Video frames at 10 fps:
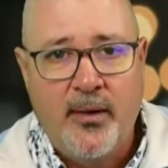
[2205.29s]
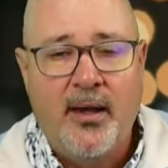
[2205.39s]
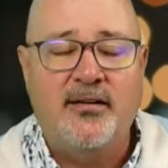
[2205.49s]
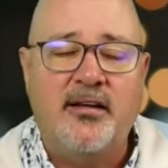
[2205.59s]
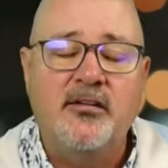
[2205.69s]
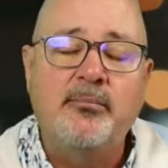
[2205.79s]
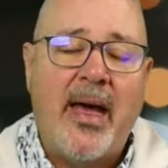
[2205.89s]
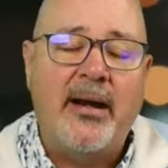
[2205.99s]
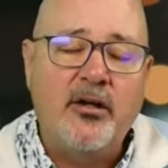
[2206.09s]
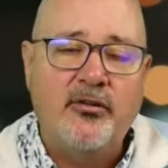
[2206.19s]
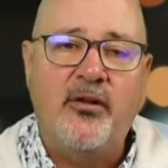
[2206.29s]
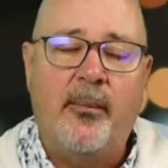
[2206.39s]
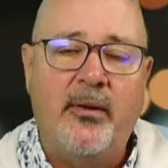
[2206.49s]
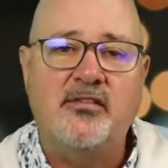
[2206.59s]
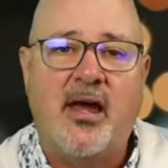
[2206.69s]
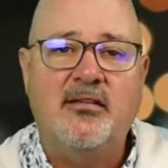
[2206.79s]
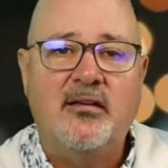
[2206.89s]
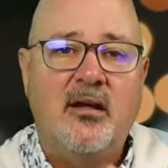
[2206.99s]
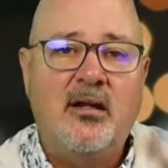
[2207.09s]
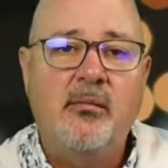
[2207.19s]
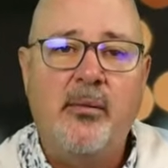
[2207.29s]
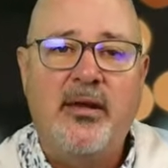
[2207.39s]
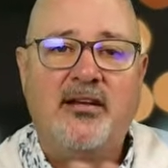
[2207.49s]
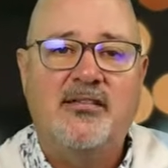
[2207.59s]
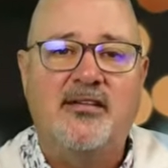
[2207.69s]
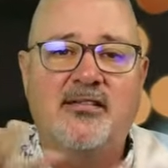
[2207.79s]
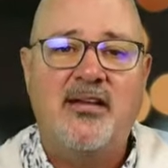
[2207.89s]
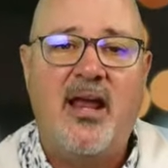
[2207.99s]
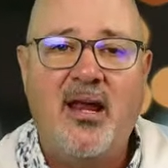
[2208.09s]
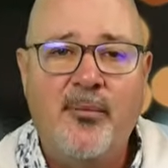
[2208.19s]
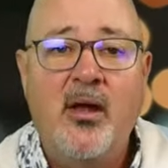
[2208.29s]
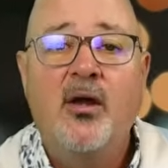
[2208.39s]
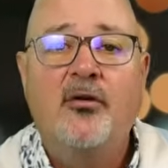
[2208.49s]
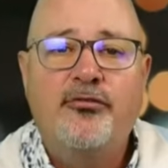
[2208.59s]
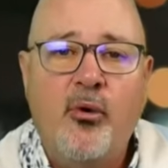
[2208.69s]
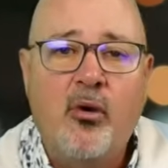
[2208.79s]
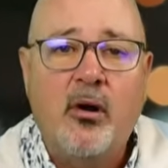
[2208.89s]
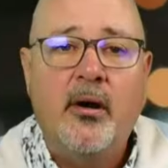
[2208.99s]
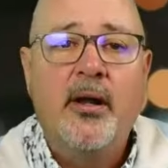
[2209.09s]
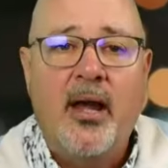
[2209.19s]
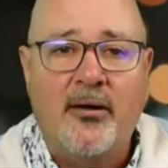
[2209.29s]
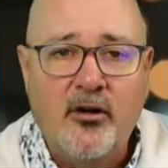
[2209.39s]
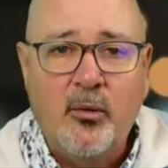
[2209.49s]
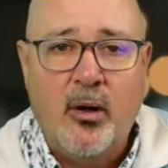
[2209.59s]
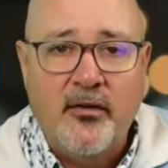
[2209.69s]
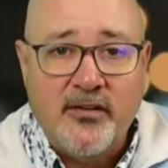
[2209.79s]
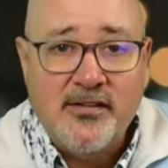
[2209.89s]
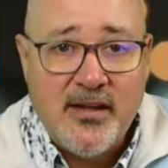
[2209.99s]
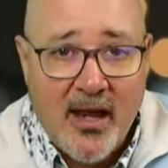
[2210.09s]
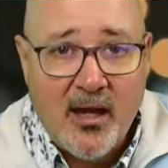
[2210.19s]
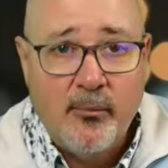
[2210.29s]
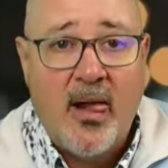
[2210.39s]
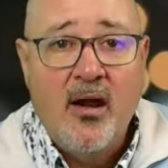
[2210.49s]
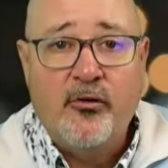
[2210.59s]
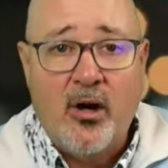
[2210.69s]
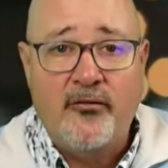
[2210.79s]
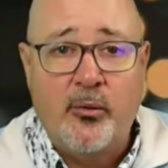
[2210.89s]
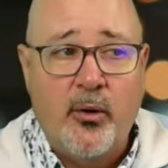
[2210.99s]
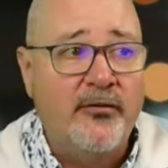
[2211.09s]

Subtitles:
It doesn't matter your family size. The income limit is the same for everyone, the same for everyone.